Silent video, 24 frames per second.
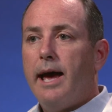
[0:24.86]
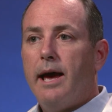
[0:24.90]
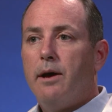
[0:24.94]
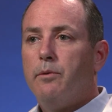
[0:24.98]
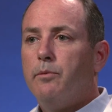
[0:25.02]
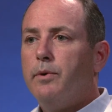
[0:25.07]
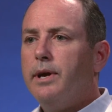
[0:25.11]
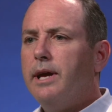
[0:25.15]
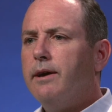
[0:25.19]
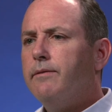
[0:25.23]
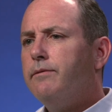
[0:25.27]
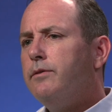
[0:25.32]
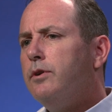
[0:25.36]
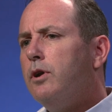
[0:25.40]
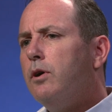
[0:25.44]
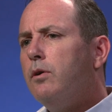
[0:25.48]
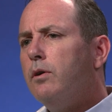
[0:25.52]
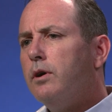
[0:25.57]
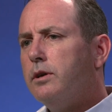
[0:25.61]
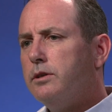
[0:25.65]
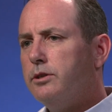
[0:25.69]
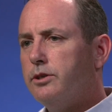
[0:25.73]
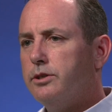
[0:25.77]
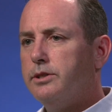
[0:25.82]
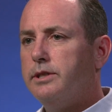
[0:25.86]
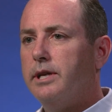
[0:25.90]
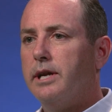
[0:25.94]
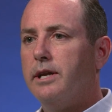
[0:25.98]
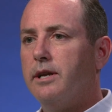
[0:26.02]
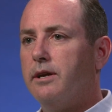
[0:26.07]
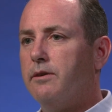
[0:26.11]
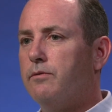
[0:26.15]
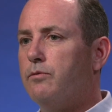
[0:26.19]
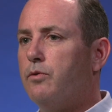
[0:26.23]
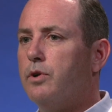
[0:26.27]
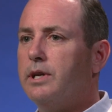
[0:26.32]
and we have no
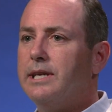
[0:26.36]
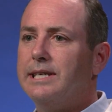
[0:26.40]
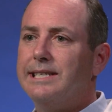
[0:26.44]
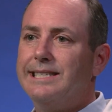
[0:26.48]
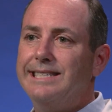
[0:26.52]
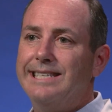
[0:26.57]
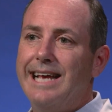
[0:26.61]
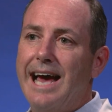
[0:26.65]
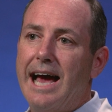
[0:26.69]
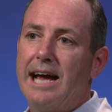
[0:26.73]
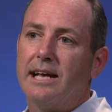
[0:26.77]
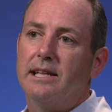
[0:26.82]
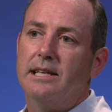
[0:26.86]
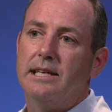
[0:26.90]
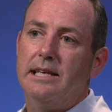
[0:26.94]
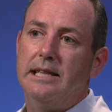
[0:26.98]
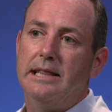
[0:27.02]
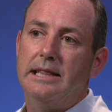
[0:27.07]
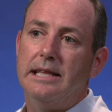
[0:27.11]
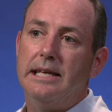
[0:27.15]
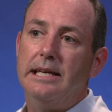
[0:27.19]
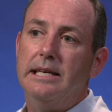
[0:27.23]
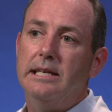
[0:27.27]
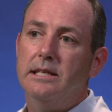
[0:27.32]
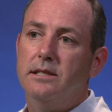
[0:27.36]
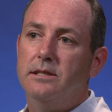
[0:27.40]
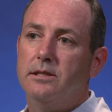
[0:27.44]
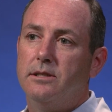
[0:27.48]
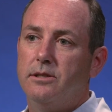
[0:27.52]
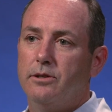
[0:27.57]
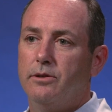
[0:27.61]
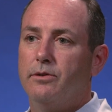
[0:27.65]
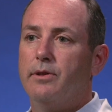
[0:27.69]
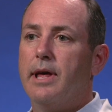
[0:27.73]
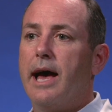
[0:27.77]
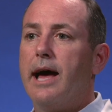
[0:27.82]
understanding of what exactly
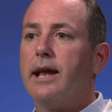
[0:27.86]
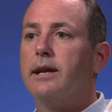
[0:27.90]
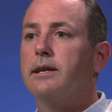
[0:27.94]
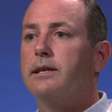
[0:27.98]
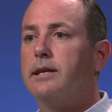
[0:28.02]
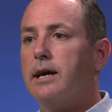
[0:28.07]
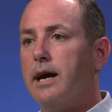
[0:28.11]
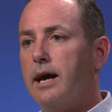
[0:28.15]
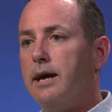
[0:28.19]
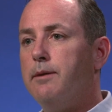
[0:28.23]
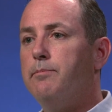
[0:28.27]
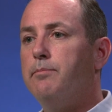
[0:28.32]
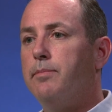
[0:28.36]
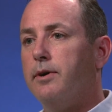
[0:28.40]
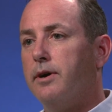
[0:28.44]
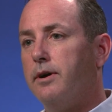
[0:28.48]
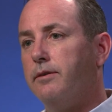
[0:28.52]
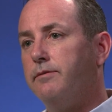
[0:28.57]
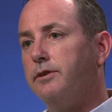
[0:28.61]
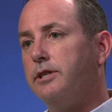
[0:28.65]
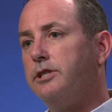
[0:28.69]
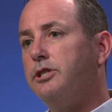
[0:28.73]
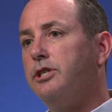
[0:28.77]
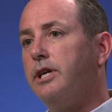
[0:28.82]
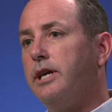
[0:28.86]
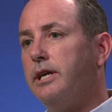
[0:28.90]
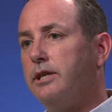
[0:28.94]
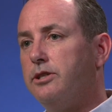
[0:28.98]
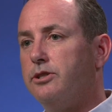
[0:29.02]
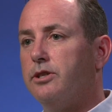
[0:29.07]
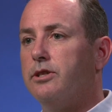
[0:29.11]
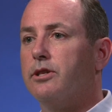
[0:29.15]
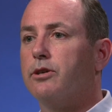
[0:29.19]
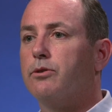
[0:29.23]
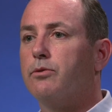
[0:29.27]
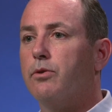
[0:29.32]
leads to that type of a
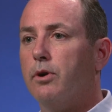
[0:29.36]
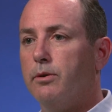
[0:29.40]
change in the